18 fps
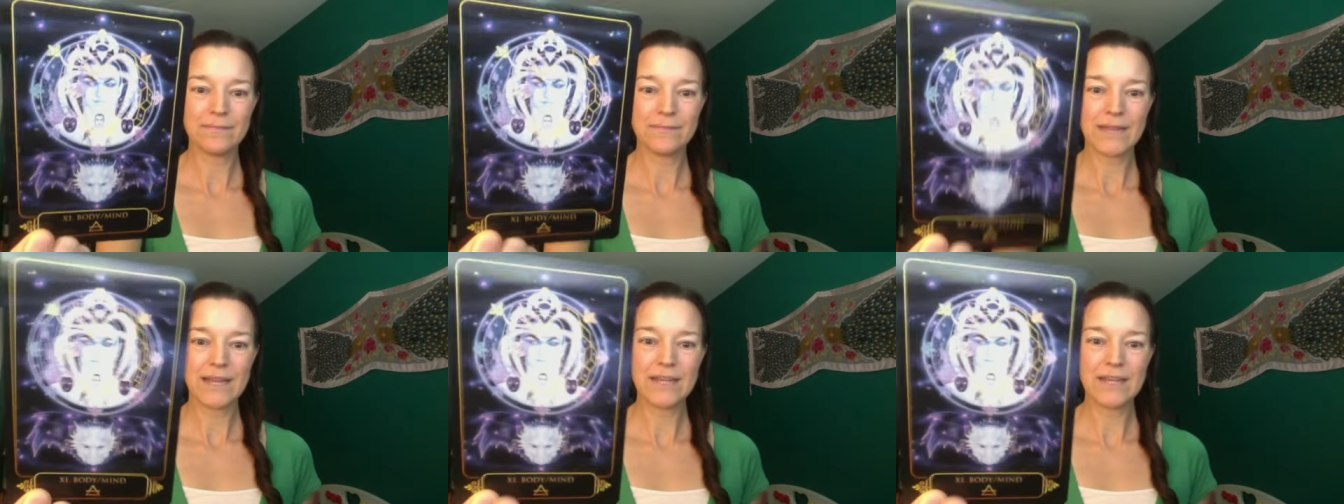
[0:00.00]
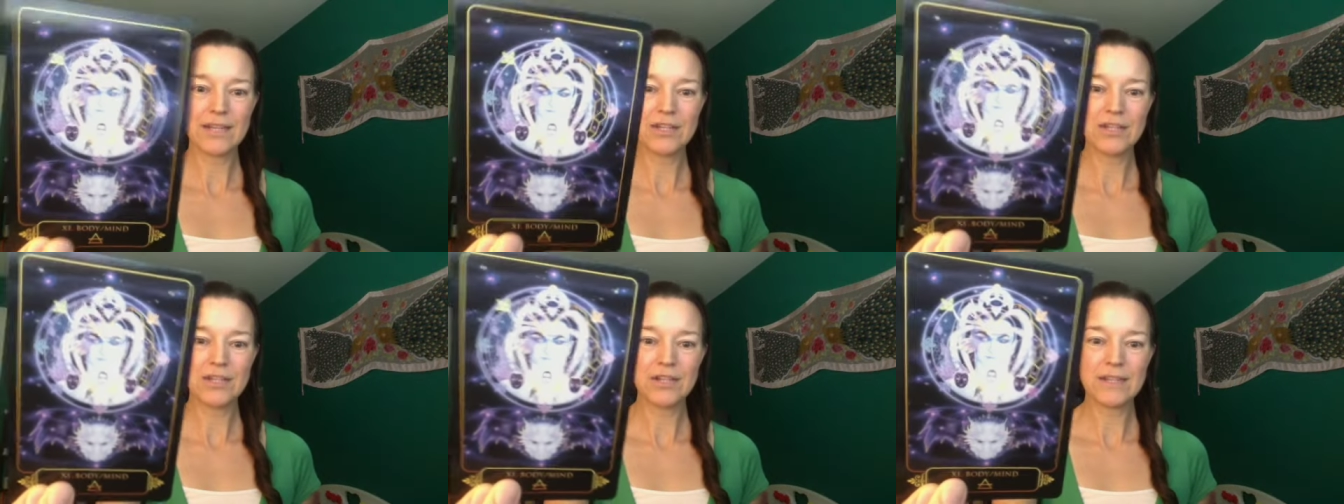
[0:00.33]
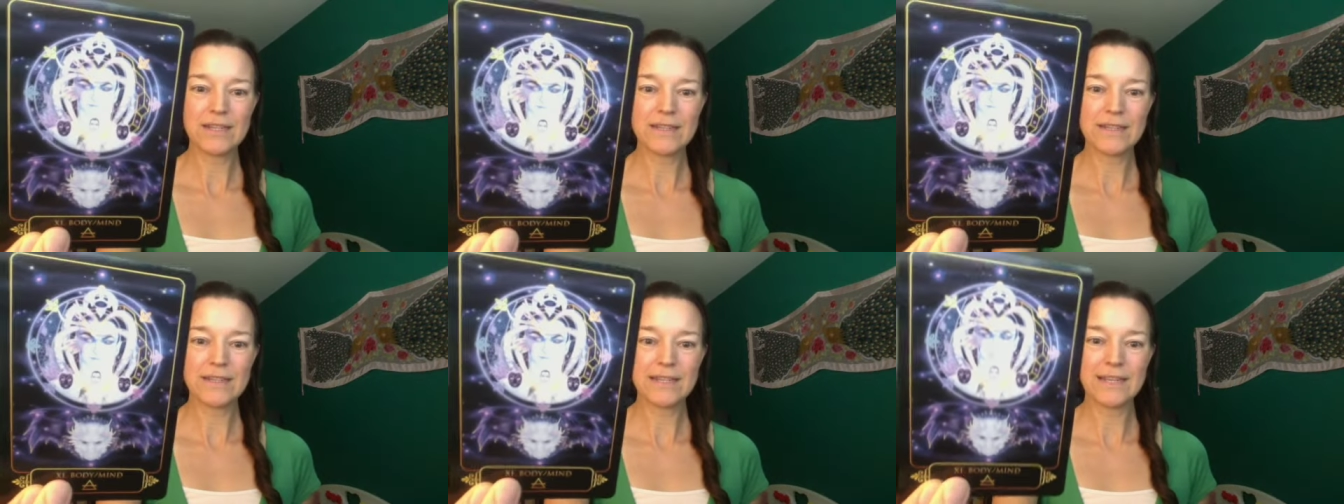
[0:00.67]
And as you
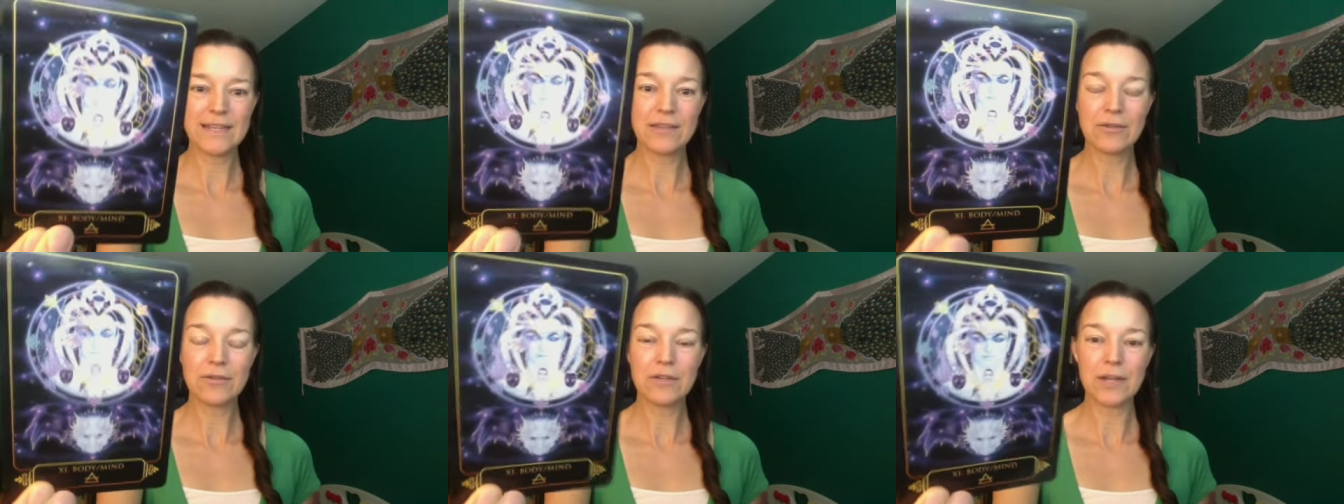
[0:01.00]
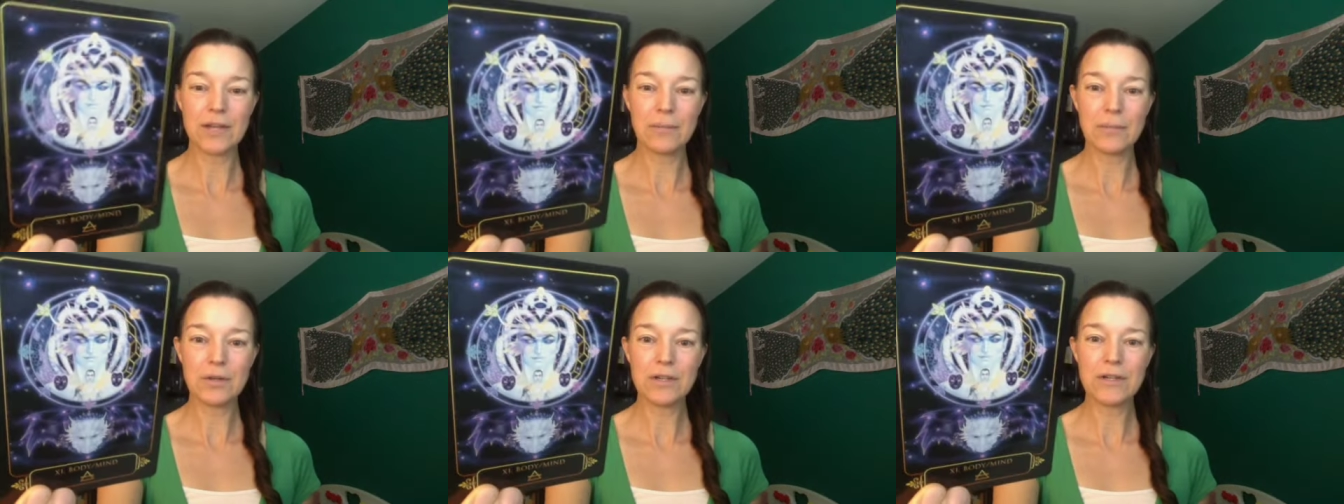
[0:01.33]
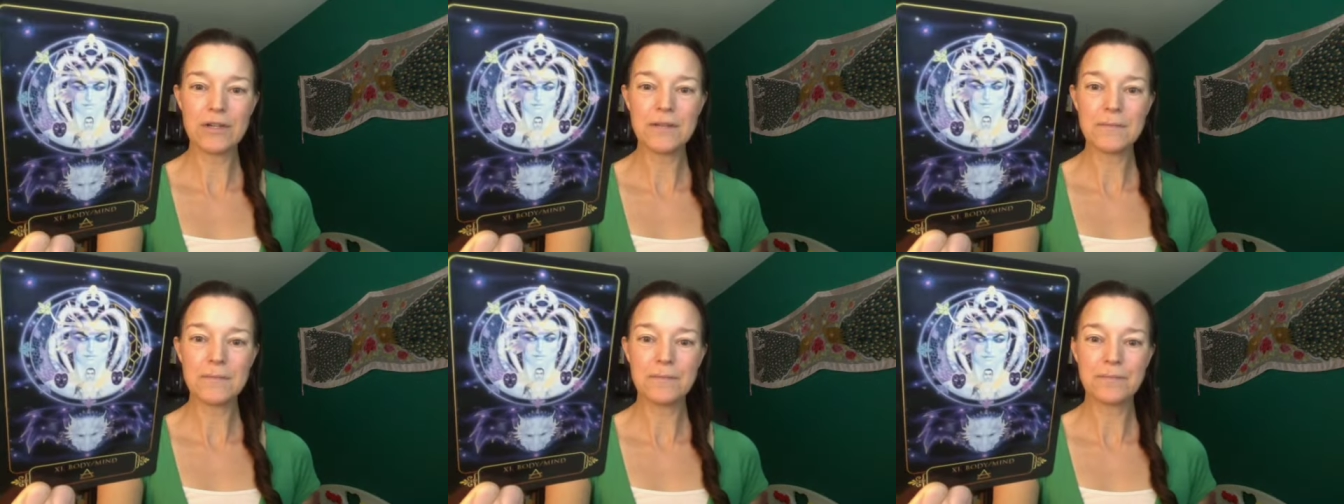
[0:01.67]
can see, they're
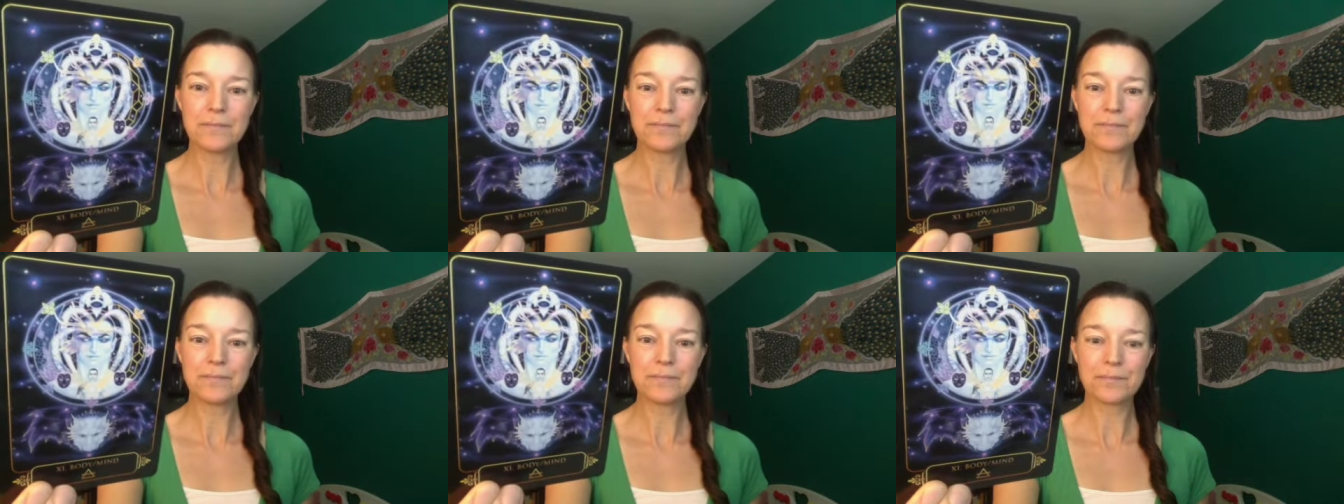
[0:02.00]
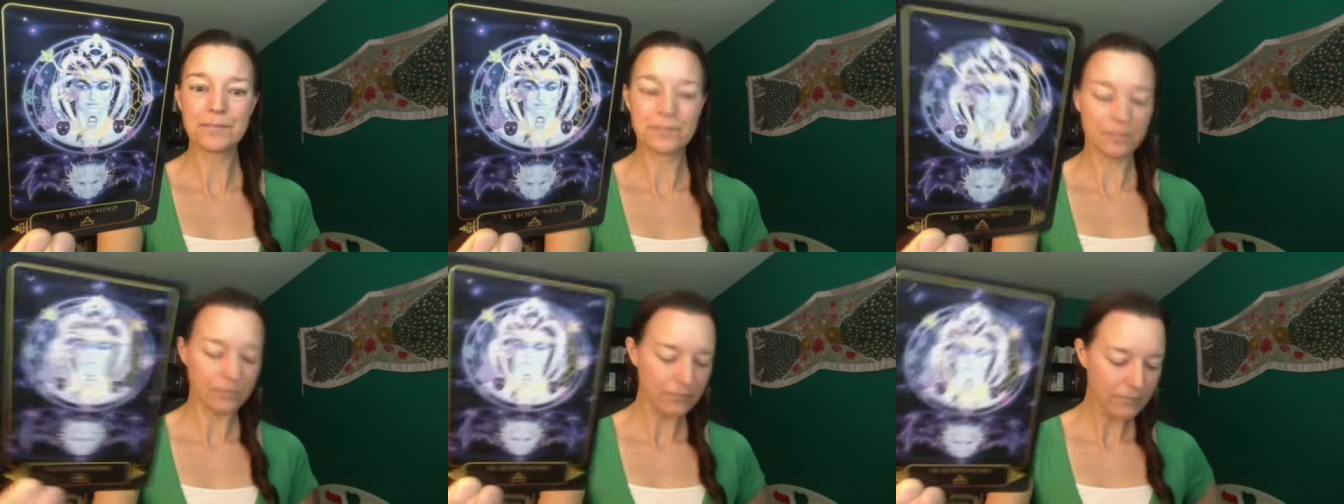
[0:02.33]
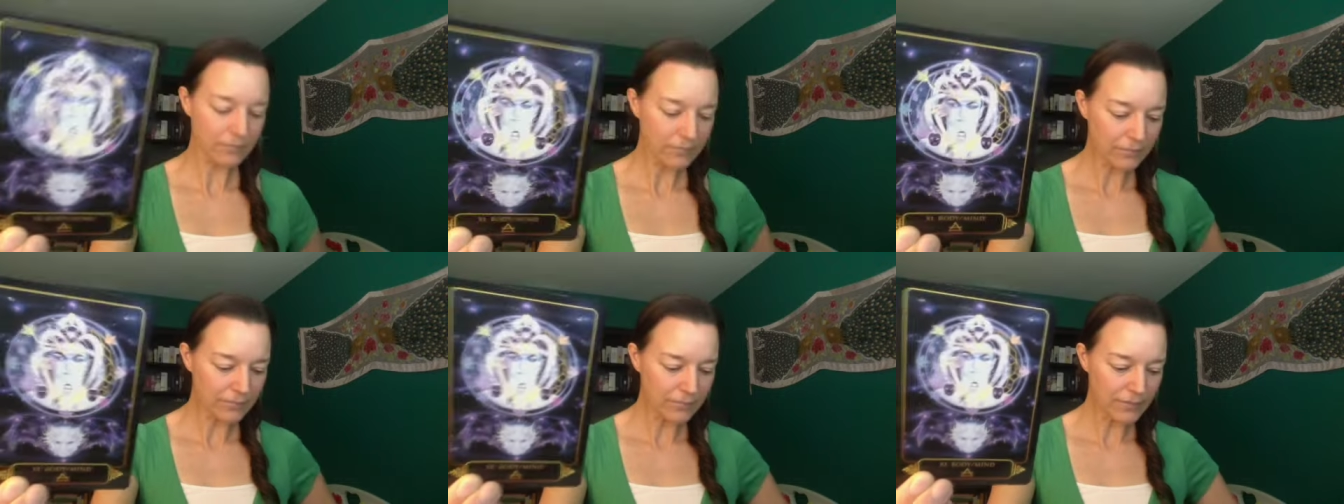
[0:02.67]
numbered.
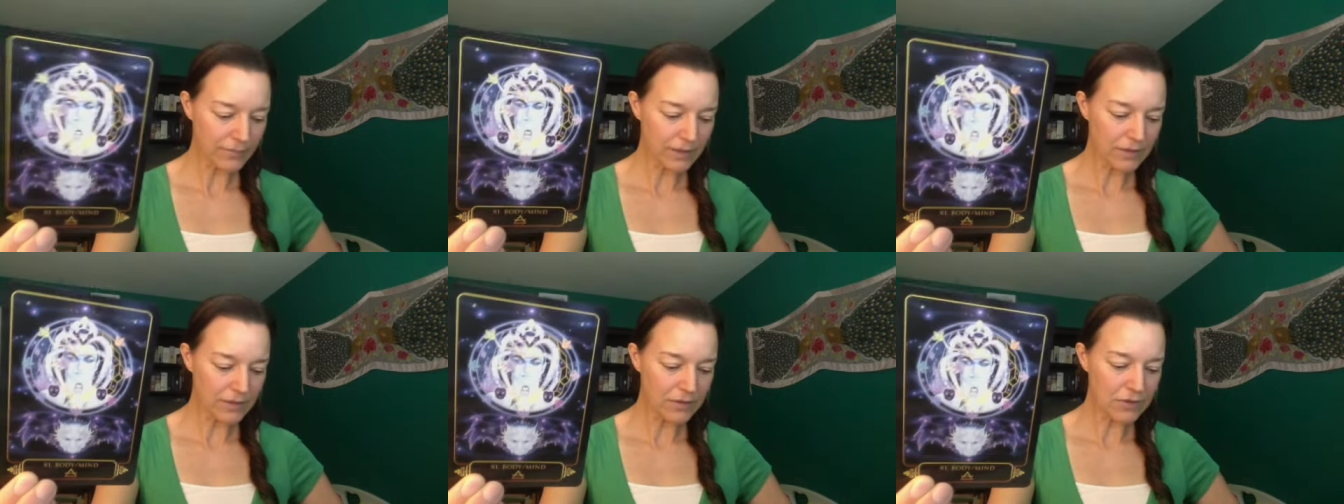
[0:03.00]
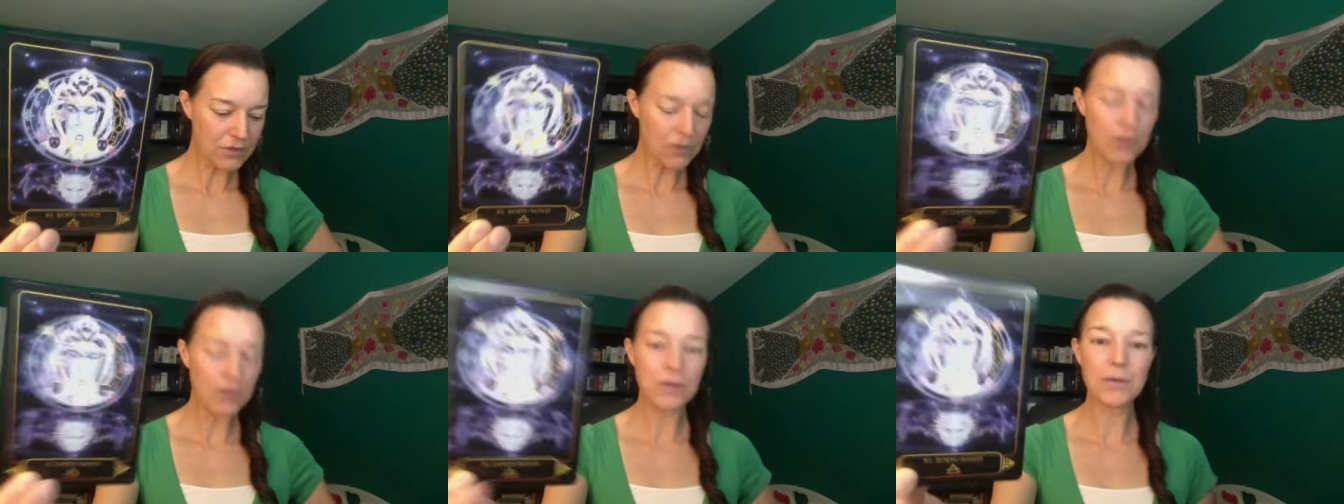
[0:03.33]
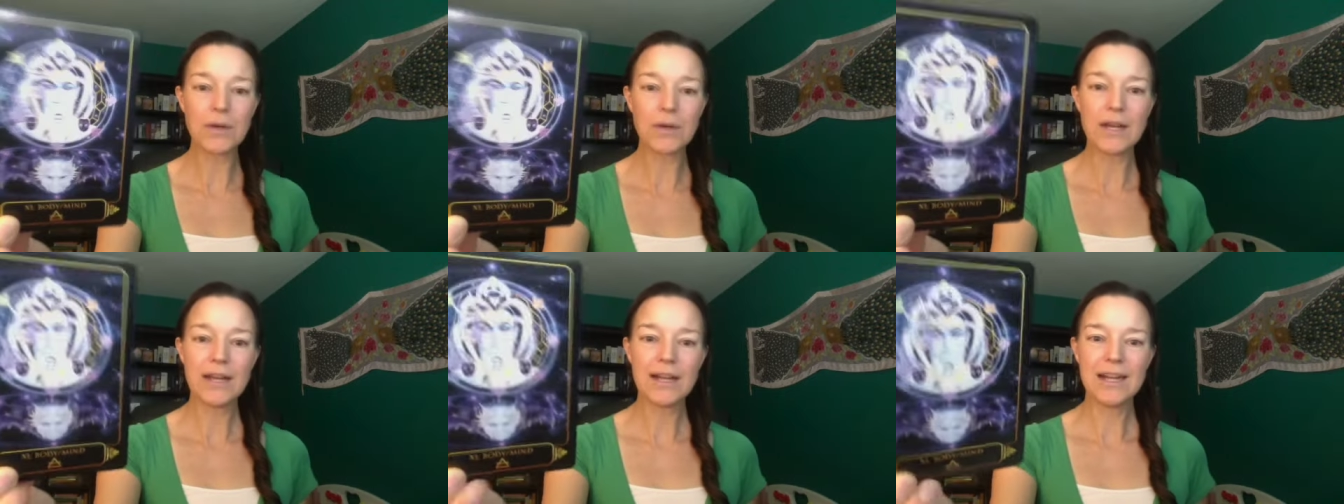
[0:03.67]
So